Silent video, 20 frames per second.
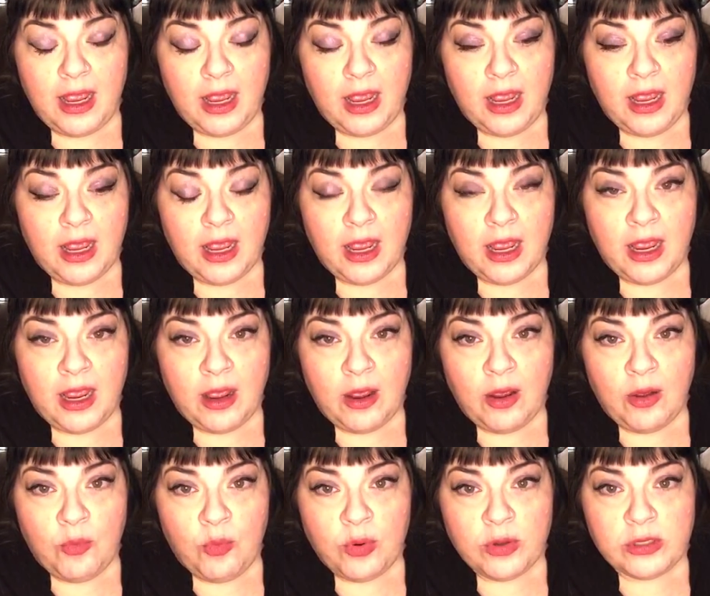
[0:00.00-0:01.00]
It,
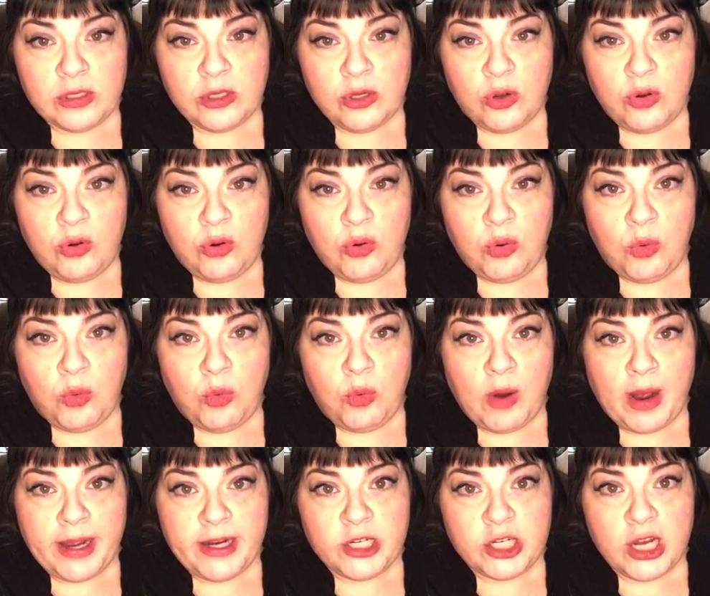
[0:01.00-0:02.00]
it was
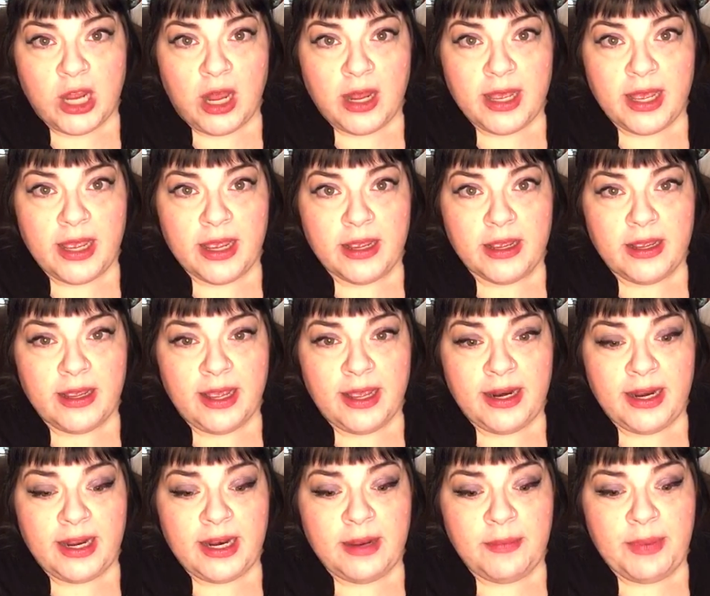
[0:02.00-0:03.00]
quite shocking.
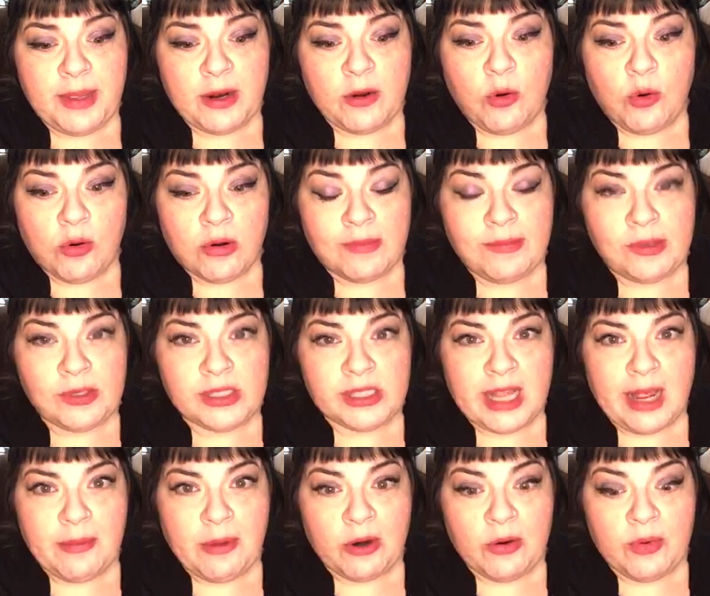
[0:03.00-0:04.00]
And it had been a horrible
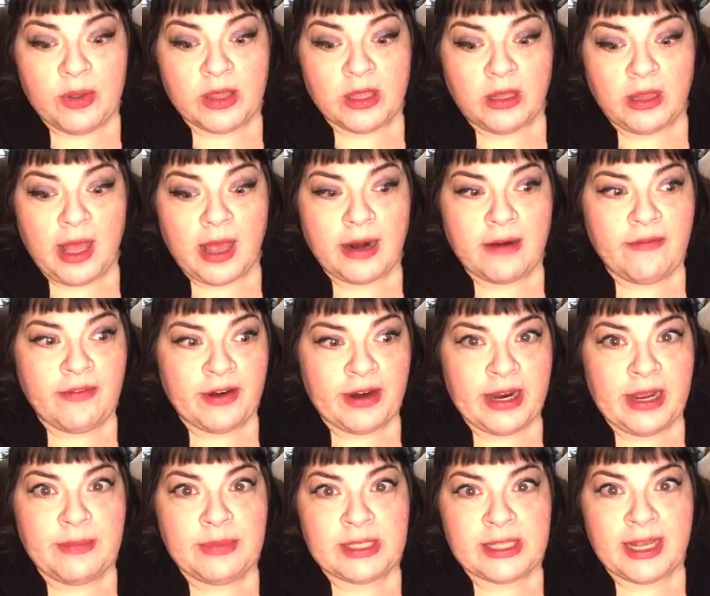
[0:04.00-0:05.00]
summer with a lot of
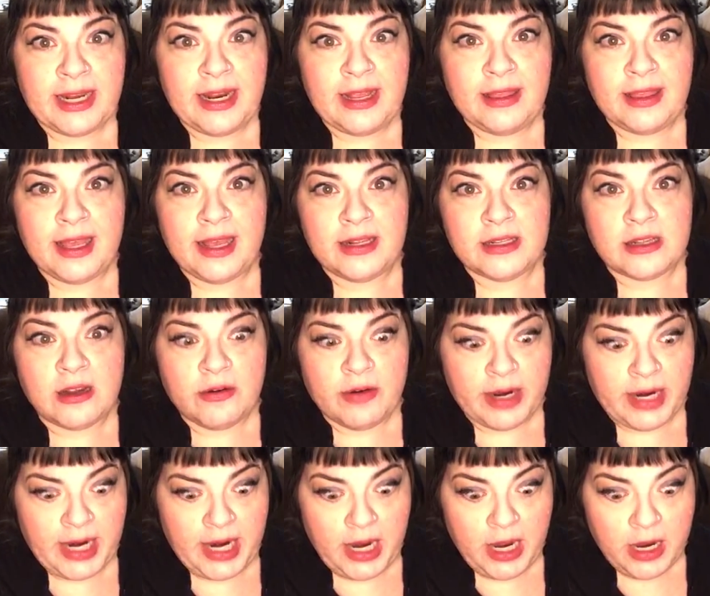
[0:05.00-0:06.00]
very upsetting things
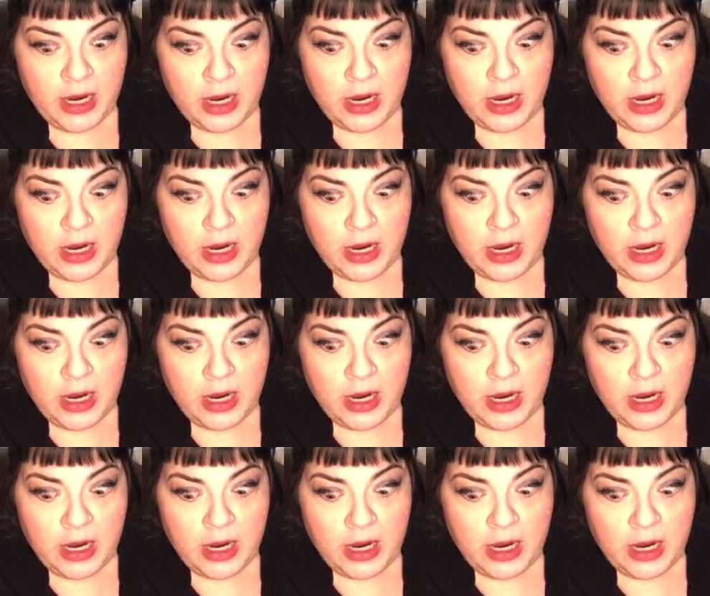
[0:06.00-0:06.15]
already.